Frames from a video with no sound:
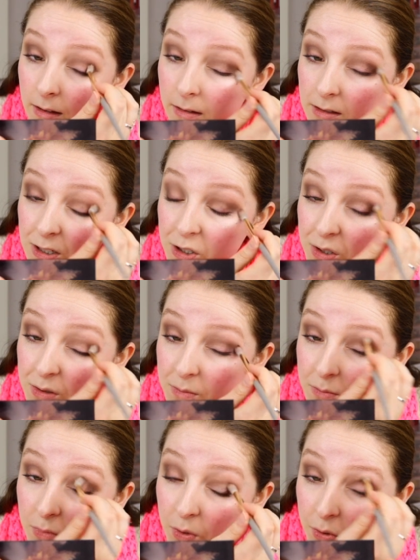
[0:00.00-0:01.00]

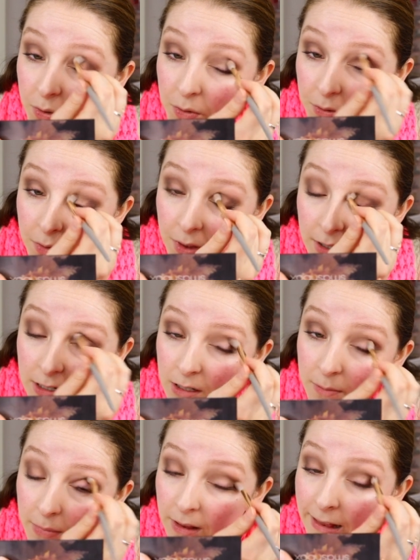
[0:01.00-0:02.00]
smooth
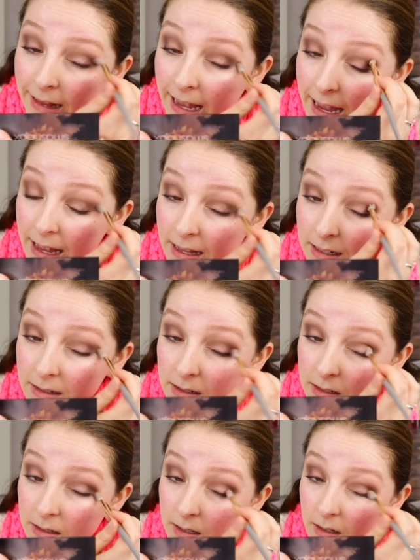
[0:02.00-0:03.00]
to
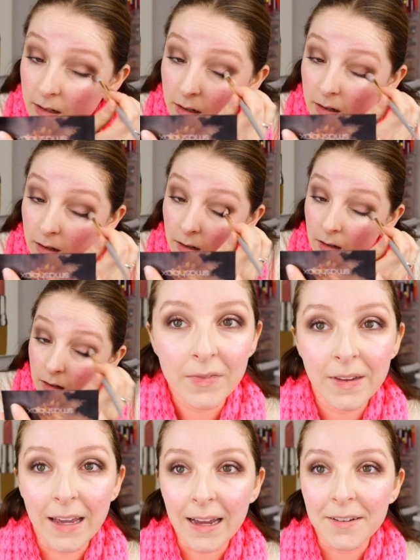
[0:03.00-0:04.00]
blend.
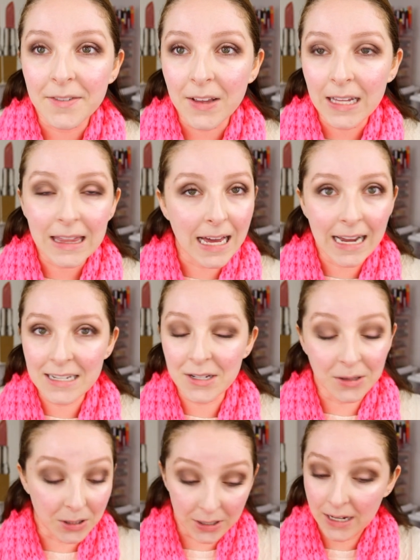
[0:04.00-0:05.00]
Yeah, I feel like the eyes
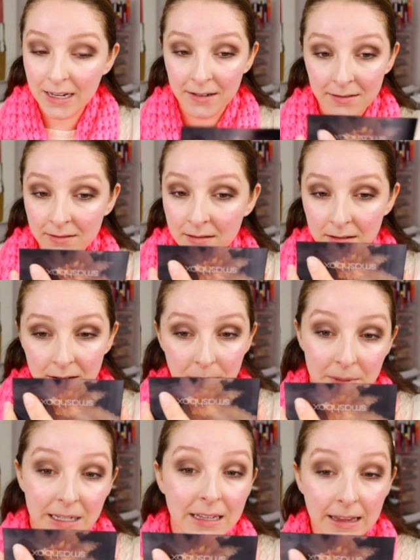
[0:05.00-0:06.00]
are looking
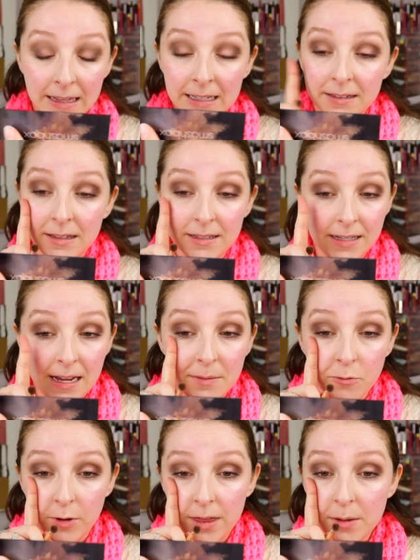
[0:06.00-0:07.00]
completely the
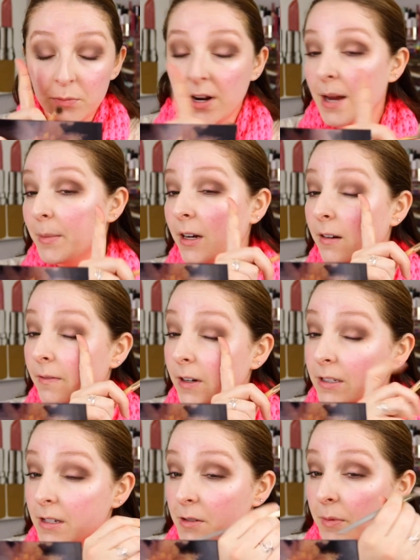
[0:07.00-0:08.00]
same with the primer
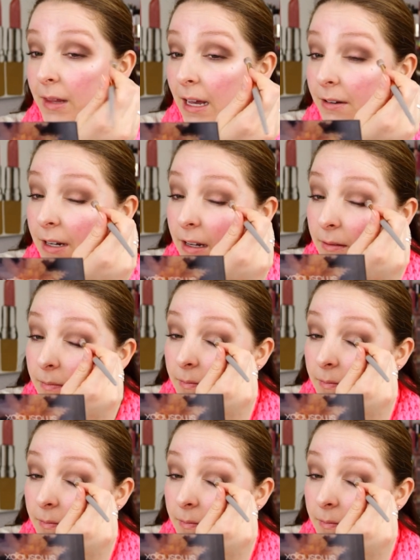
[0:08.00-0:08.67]
versus without it.